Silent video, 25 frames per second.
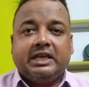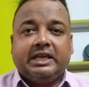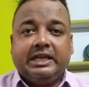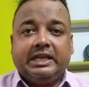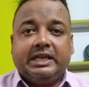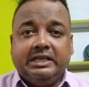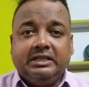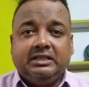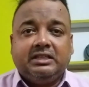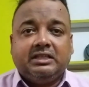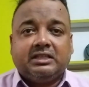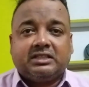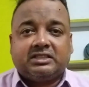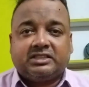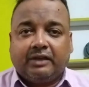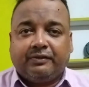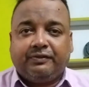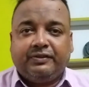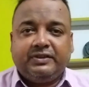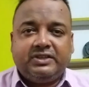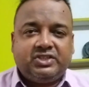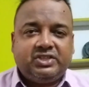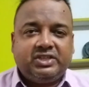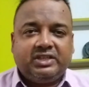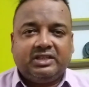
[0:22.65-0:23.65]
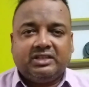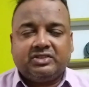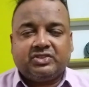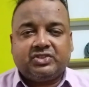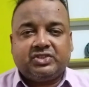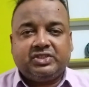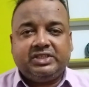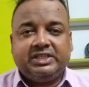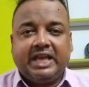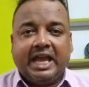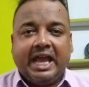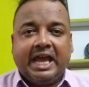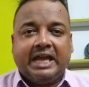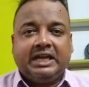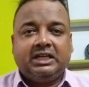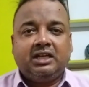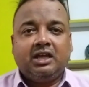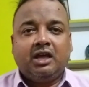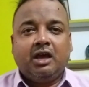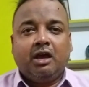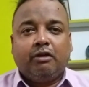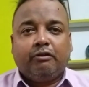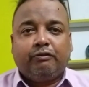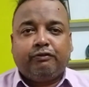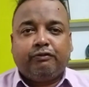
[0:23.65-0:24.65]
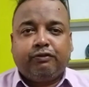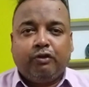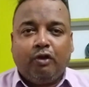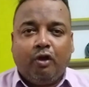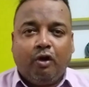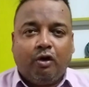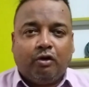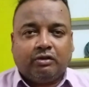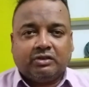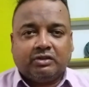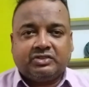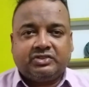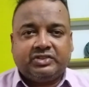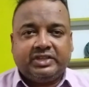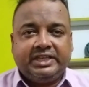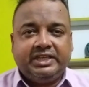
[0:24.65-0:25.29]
insufficiency and flaws